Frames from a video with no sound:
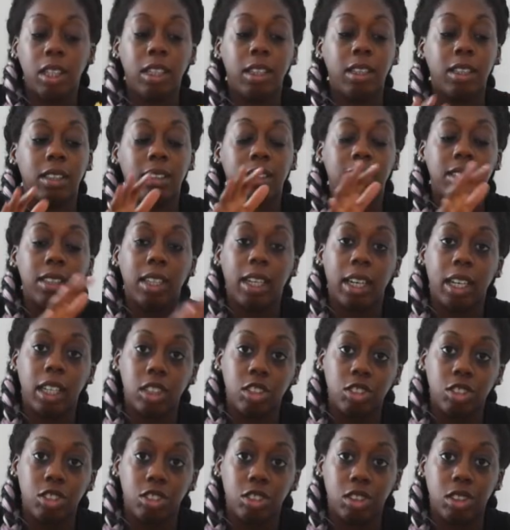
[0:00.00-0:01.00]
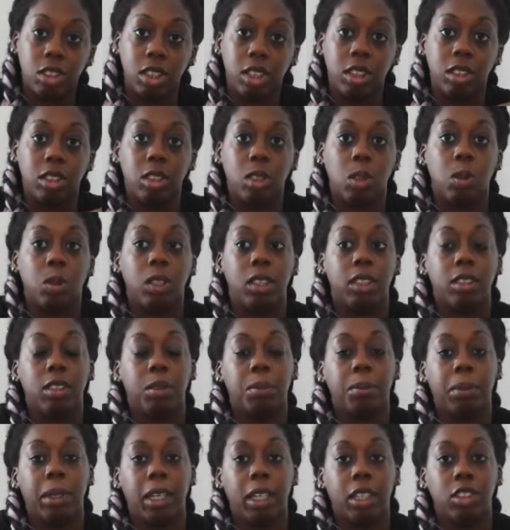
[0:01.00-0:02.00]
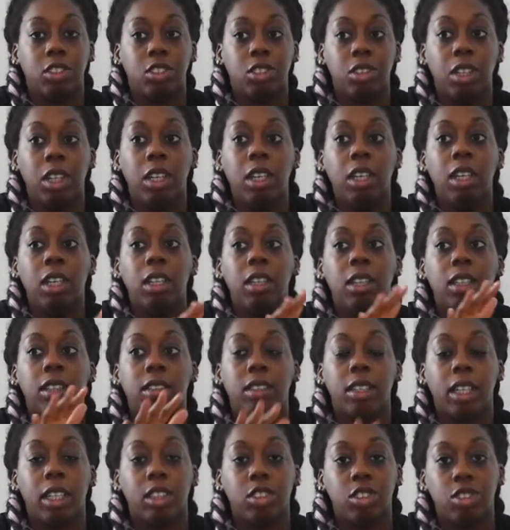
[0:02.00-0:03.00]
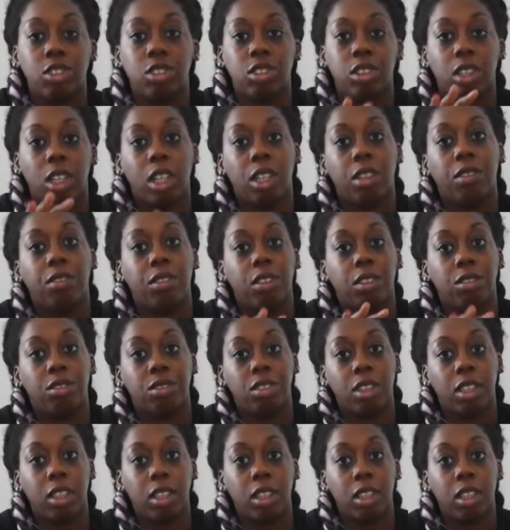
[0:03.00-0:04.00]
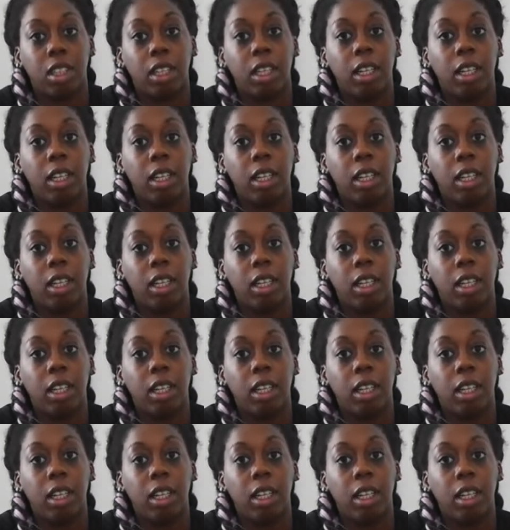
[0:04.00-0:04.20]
the texture is going to match the texture of the rug.